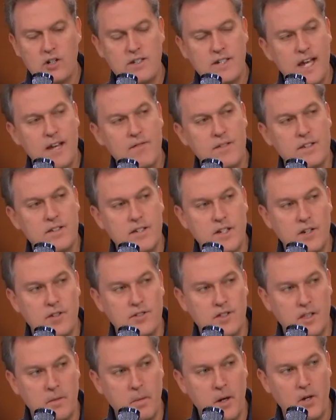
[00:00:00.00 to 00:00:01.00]
heard David
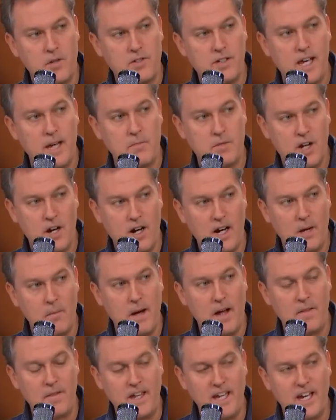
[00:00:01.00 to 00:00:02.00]
Sills in the postgame talk
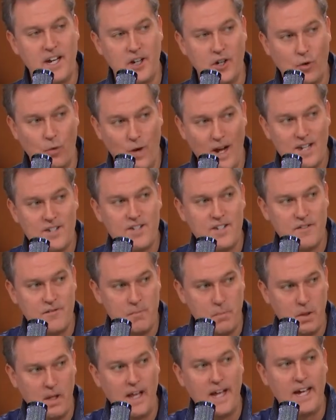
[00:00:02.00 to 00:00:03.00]
about the
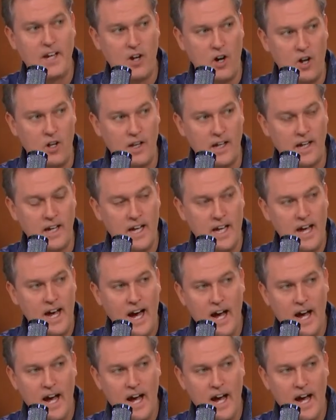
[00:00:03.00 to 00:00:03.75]
aggressive play calling.